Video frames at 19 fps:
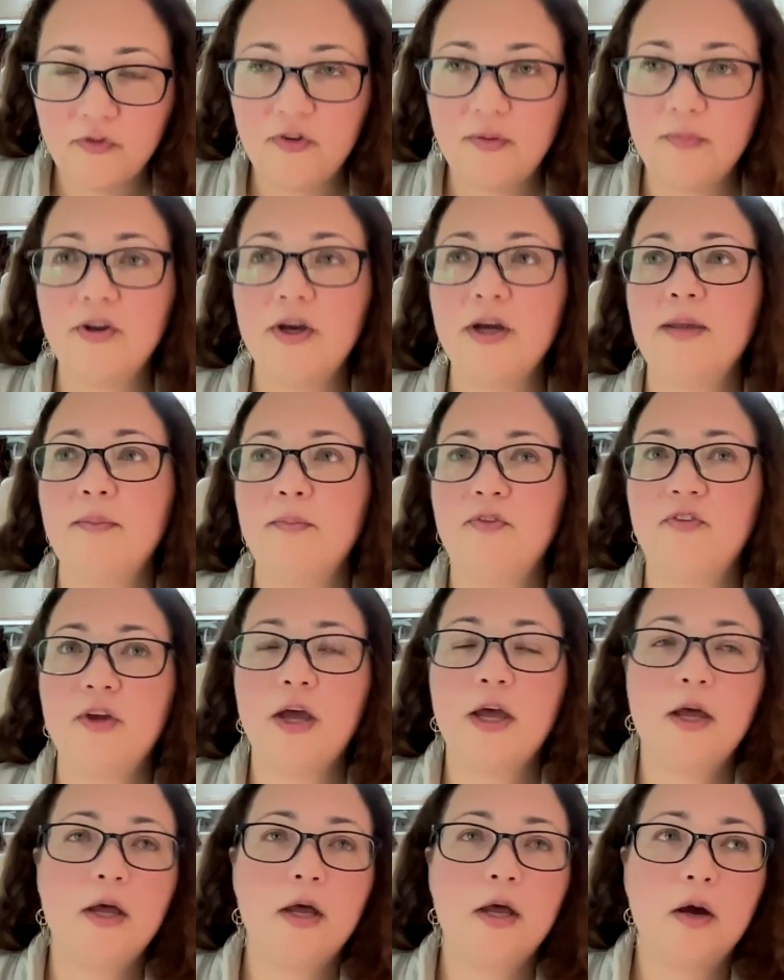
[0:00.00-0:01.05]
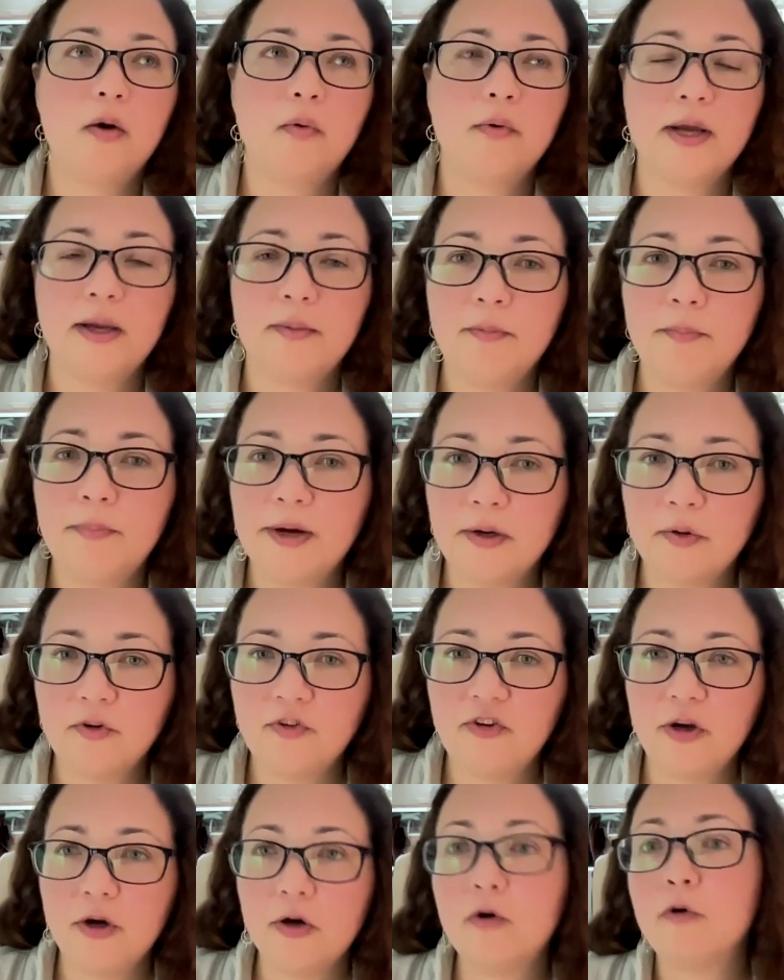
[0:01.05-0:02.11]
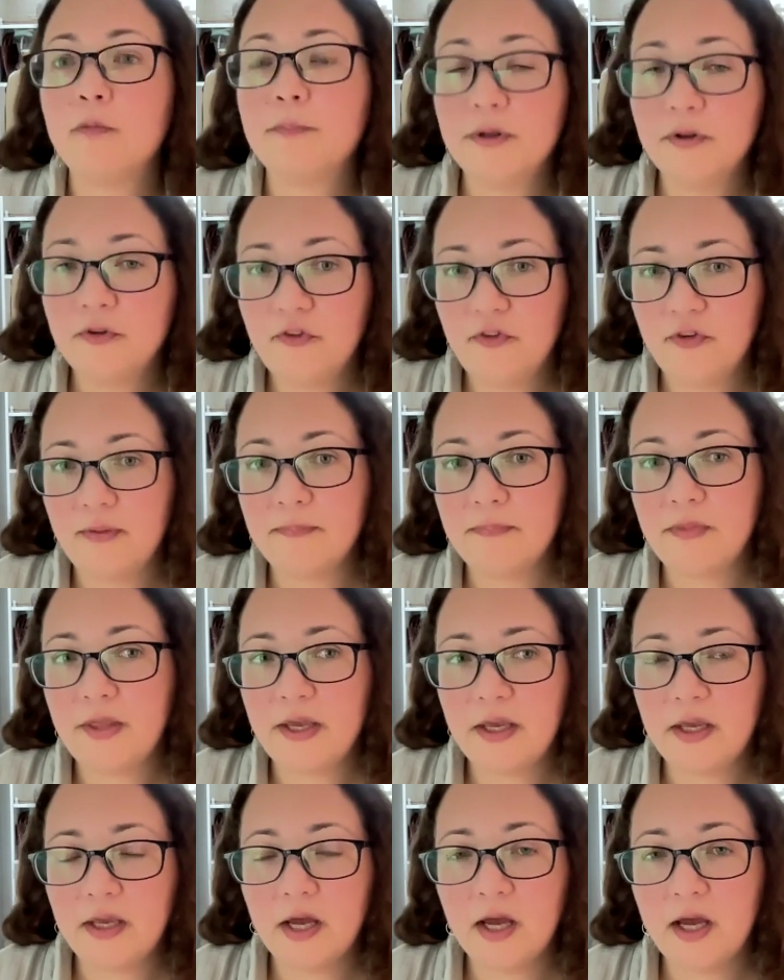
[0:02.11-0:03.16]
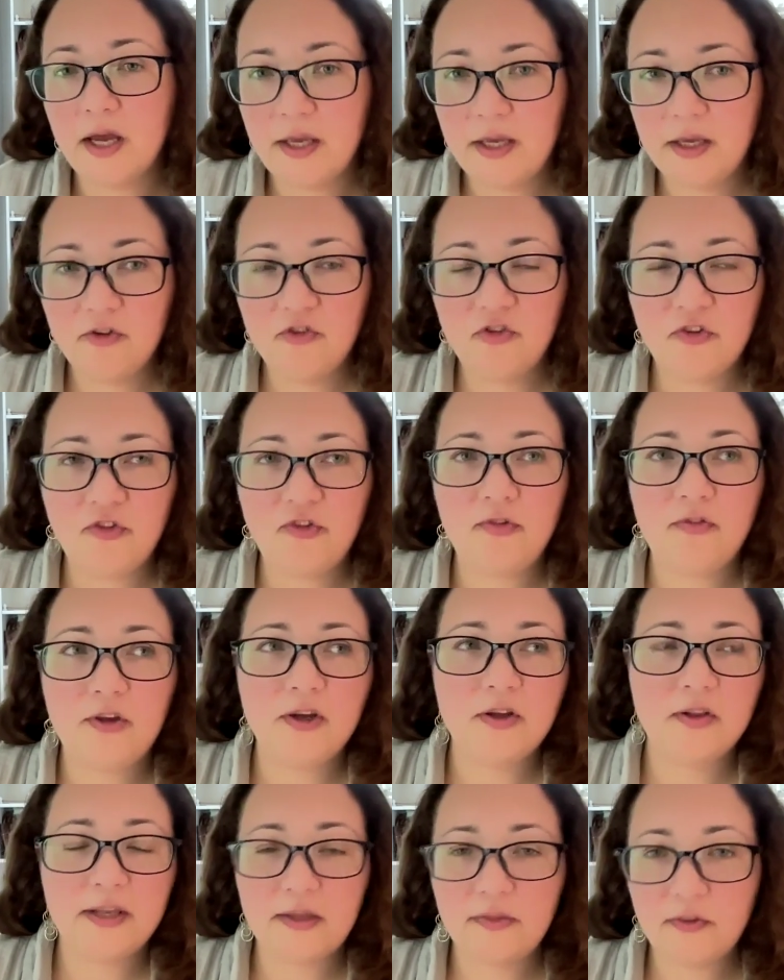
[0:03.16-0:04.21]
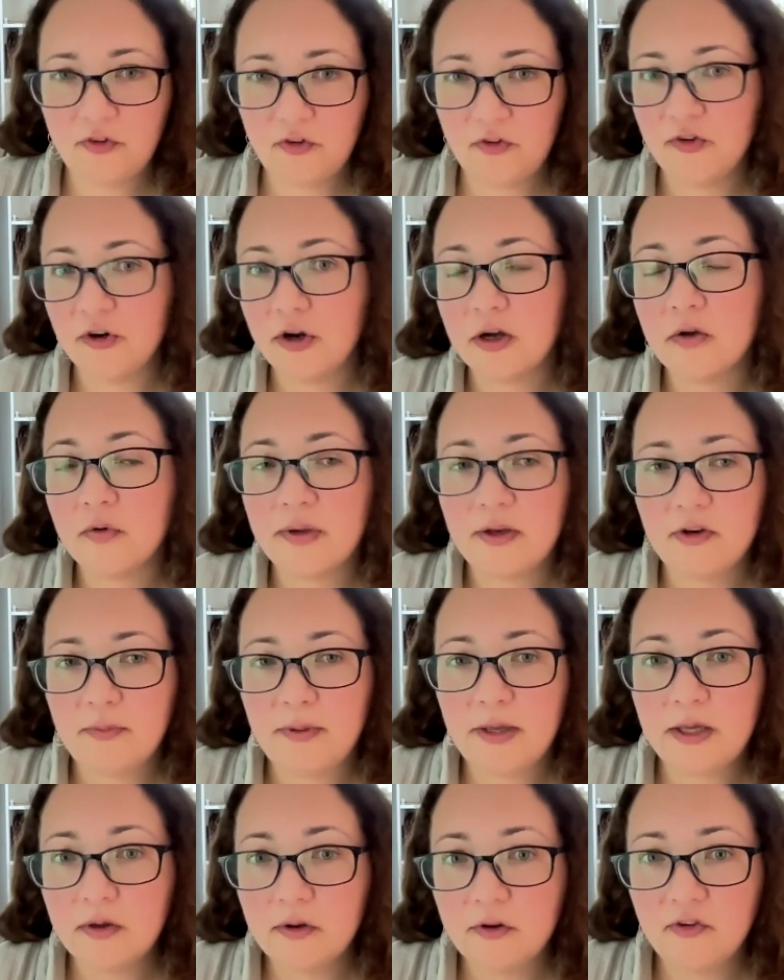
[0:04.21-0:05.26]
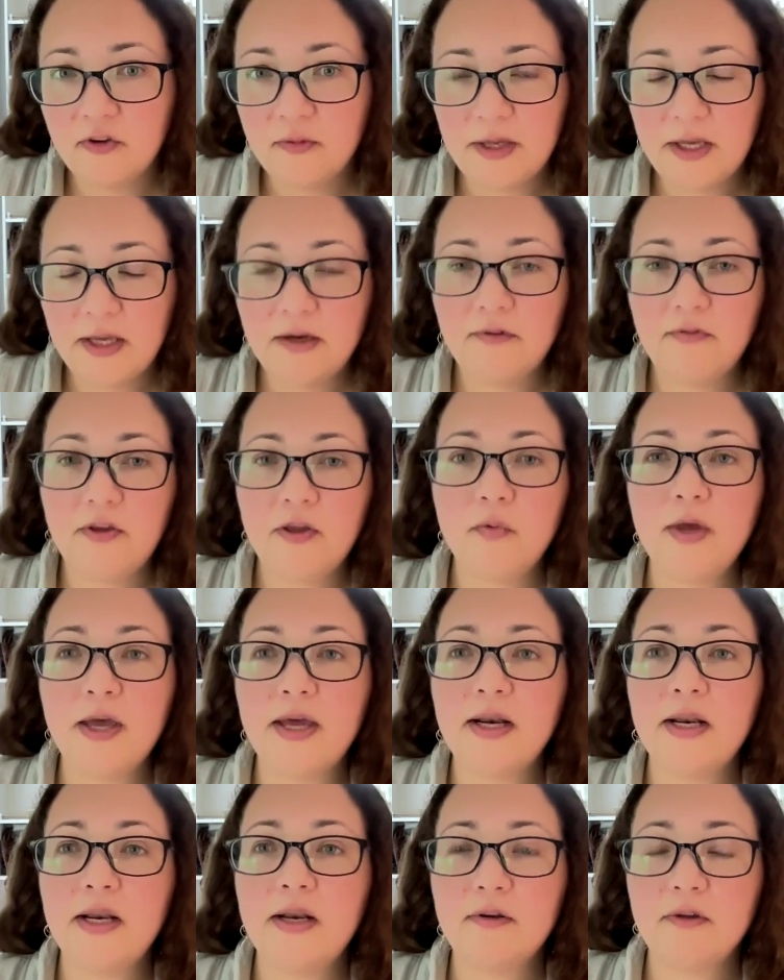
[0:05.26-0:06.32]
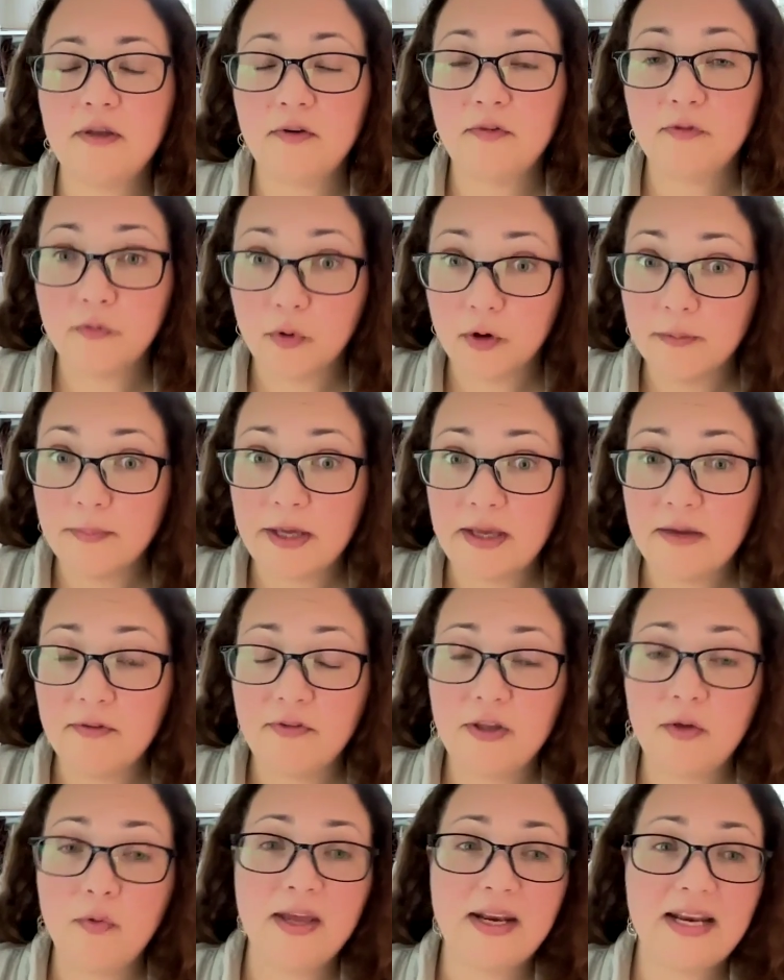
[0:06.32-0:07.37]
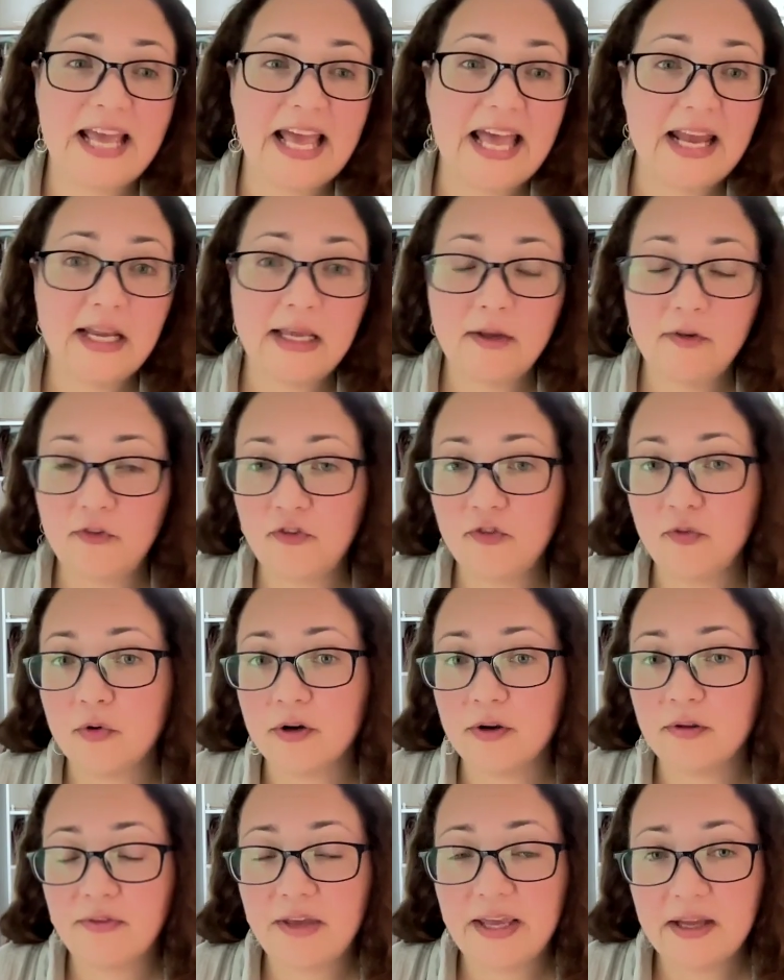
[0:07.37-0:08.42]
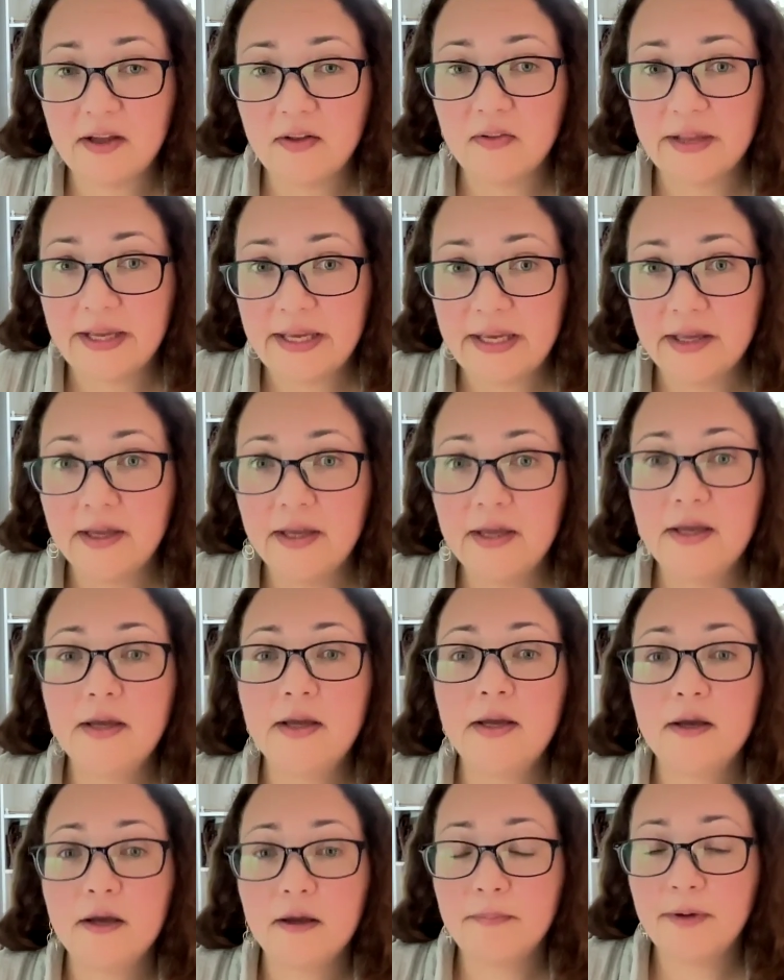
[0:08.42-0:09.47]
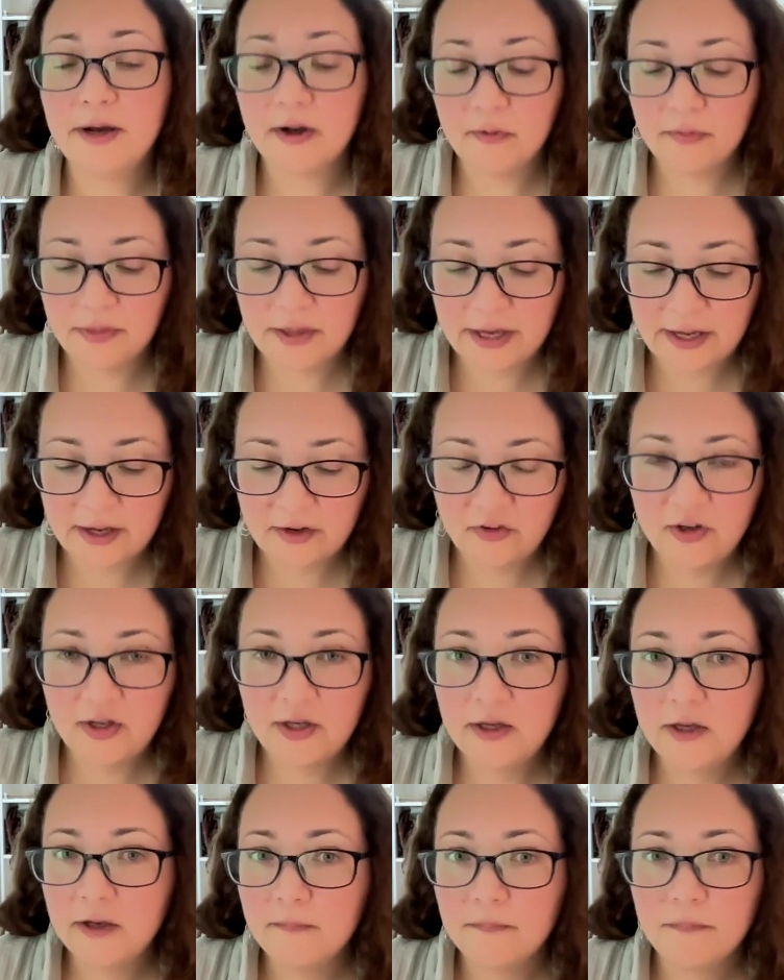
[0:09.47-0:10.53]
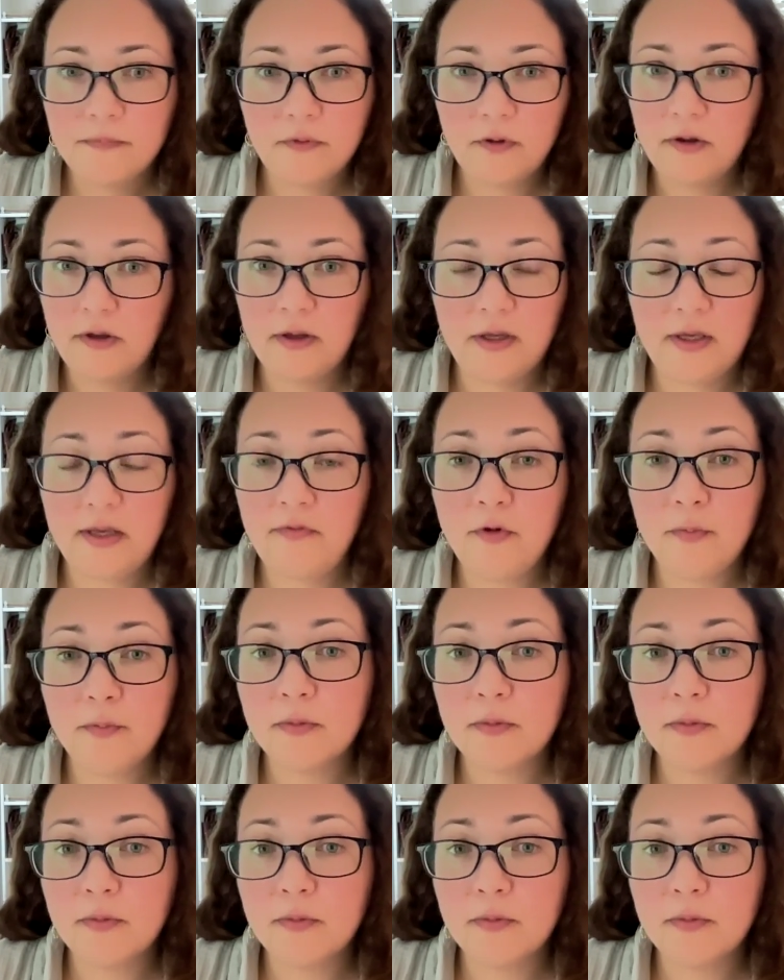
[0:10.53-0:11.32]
Sometimes when I'm about to open something, I can just feel like this is not going to be good to me. And if you get good for me, if you get any sort of inkling about that, yeah, I give you